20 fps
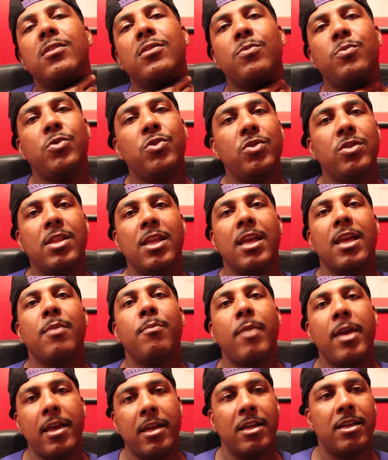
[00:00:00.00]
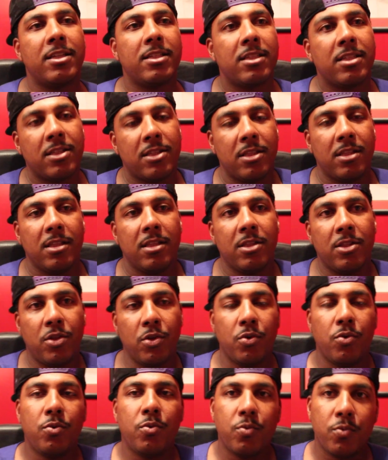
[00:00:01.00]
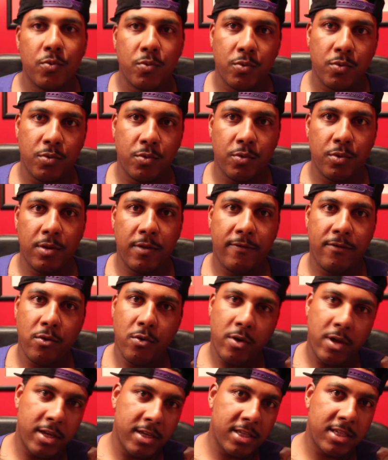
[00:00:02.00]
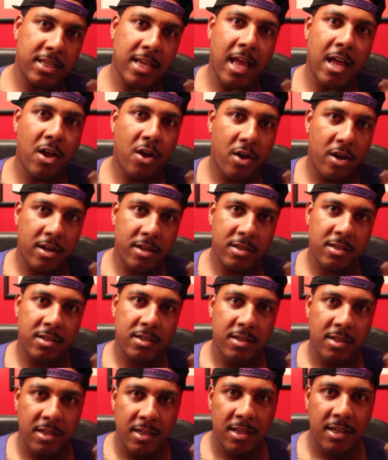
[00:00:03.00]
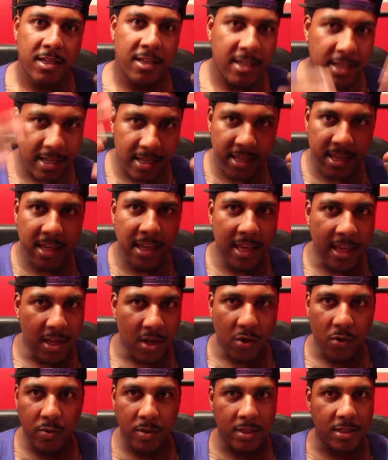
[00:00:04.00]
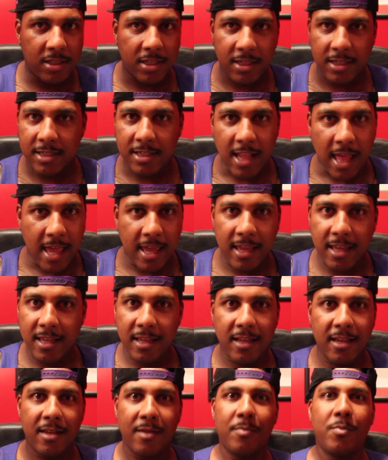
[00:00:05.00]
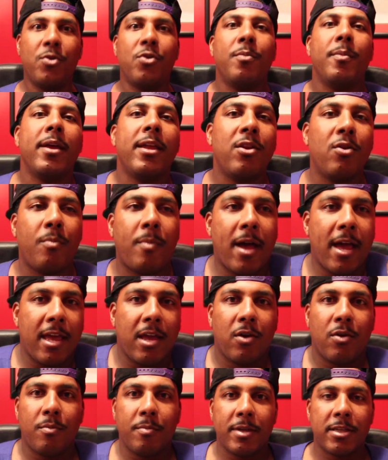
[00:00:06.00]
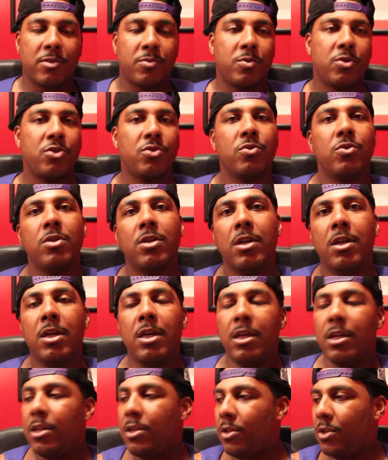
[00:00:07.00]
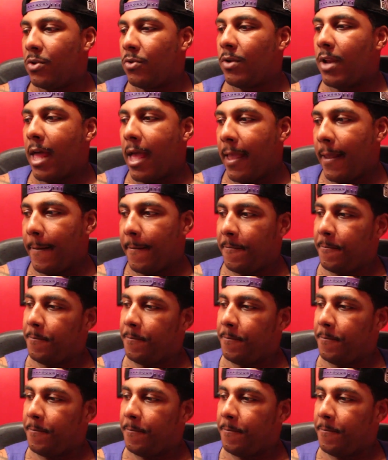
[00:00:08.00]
what you think it make us do if you're an unsigned artist and your ego is just like, come on, man, nobody gonna mess with you. You know, like,